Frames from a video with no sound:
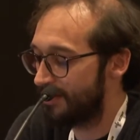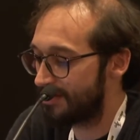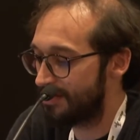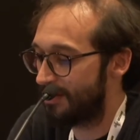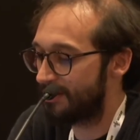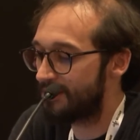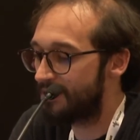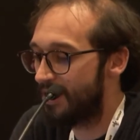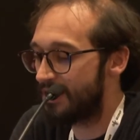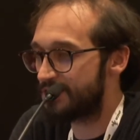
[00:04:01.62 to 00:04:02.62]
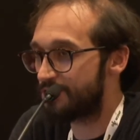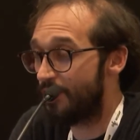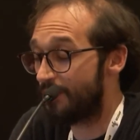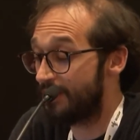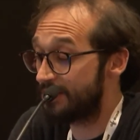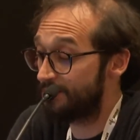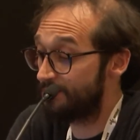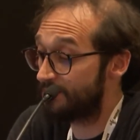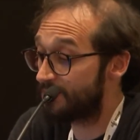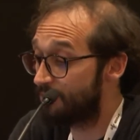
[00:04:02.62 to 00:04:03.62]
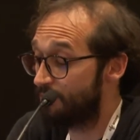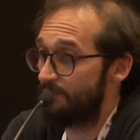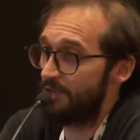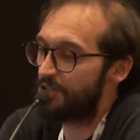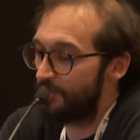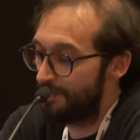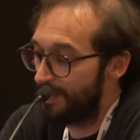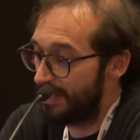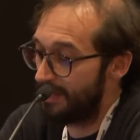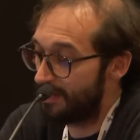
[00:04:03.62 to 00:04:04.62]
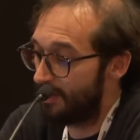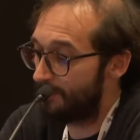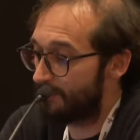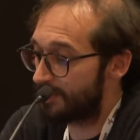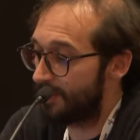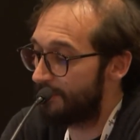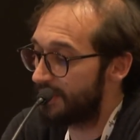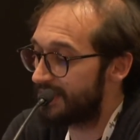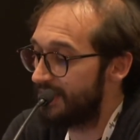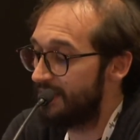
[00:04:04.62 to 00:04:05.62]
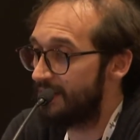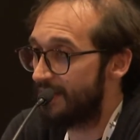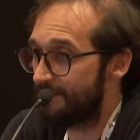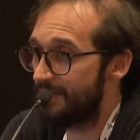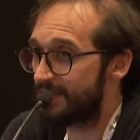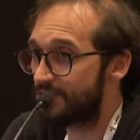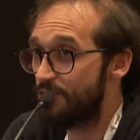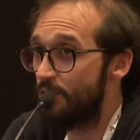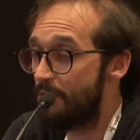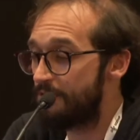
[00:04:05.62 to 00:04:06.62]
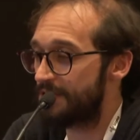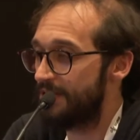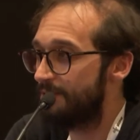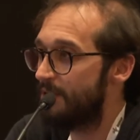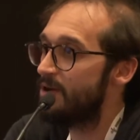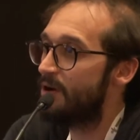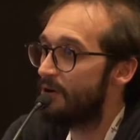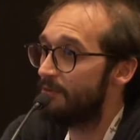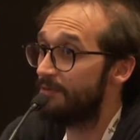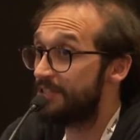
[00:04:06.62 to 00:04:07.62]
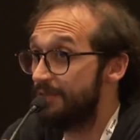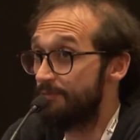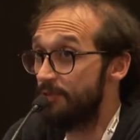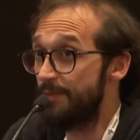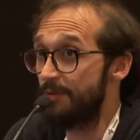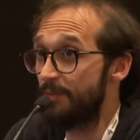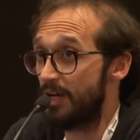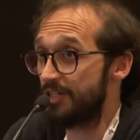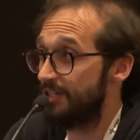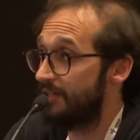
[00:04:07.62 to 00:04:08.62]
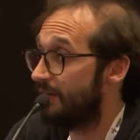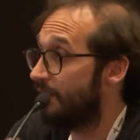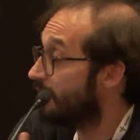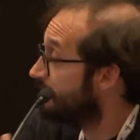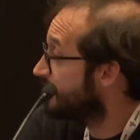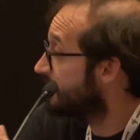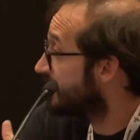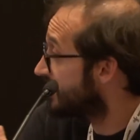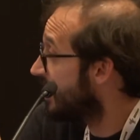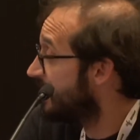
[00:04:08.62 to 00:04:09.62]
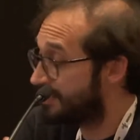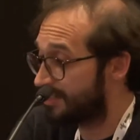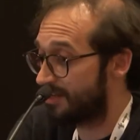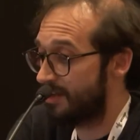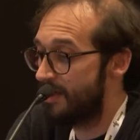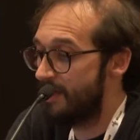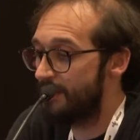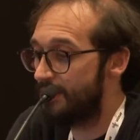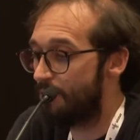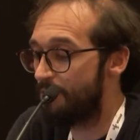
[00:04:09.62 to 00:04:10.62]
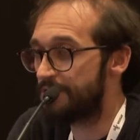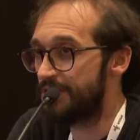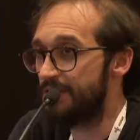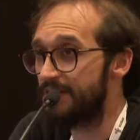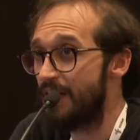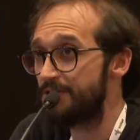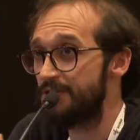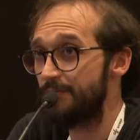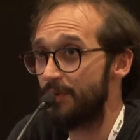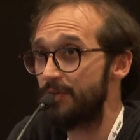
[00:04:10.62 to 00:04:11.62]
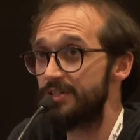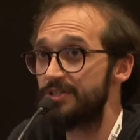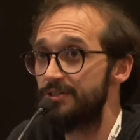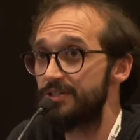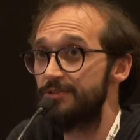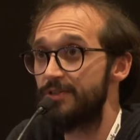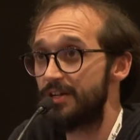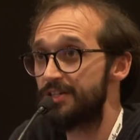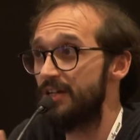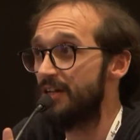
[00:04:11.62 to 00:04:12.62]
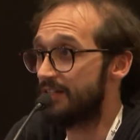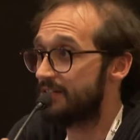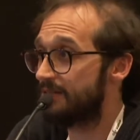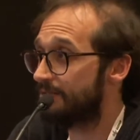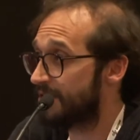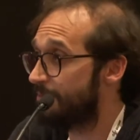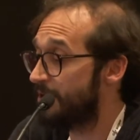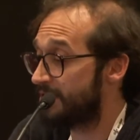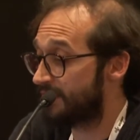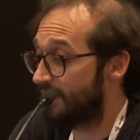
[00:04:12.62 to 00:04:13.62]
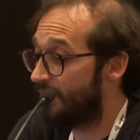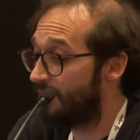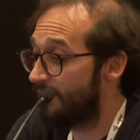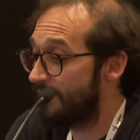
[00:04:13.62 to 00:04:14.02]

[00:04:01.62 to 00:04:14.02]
is not as strong as it should be. You know, so we have seen. It's true we've seen we've seen women marching in all of the states. You know, we've seen thousands of protesters in Russia last some weeks ago.